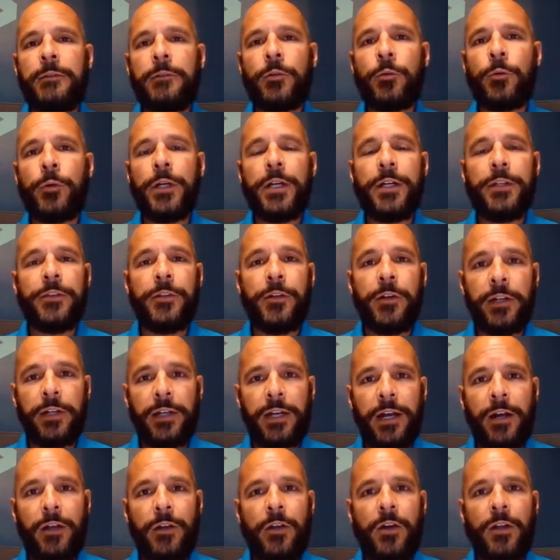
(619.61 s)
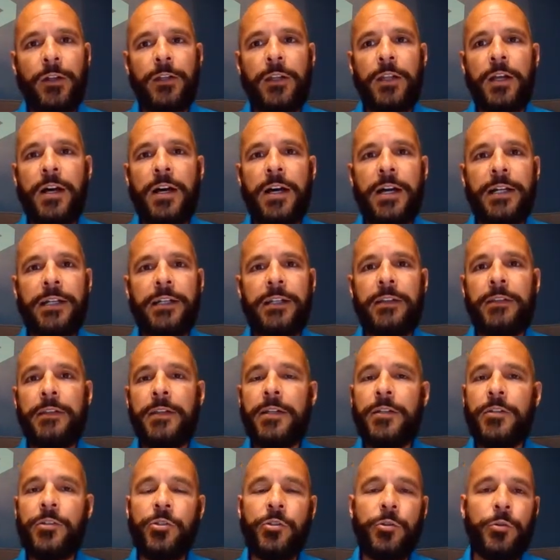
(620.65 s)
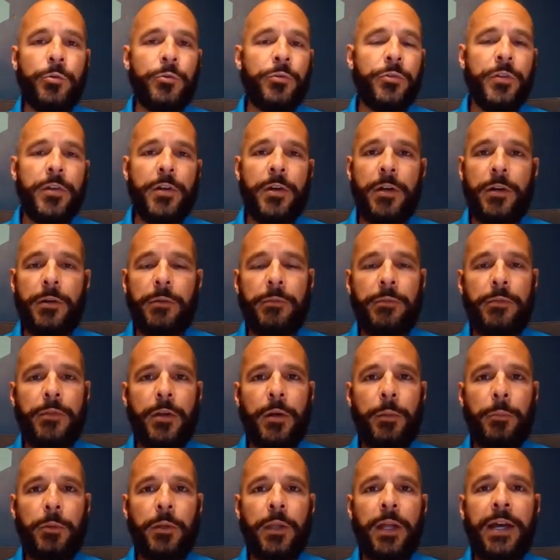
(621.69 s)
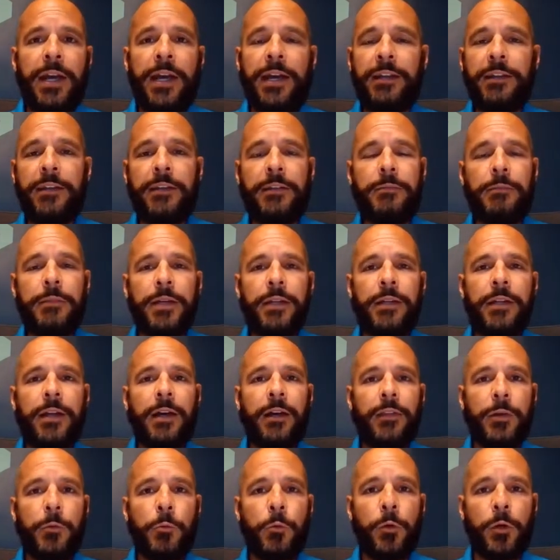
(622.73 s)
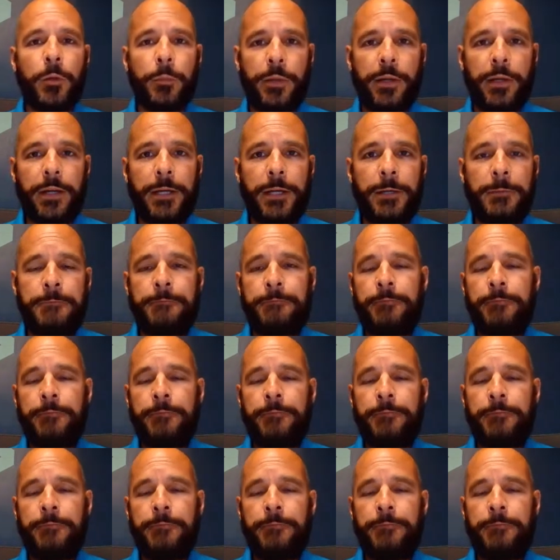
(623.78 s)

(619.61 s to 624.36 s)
create their account online, and then choose their plan and how they want to pay.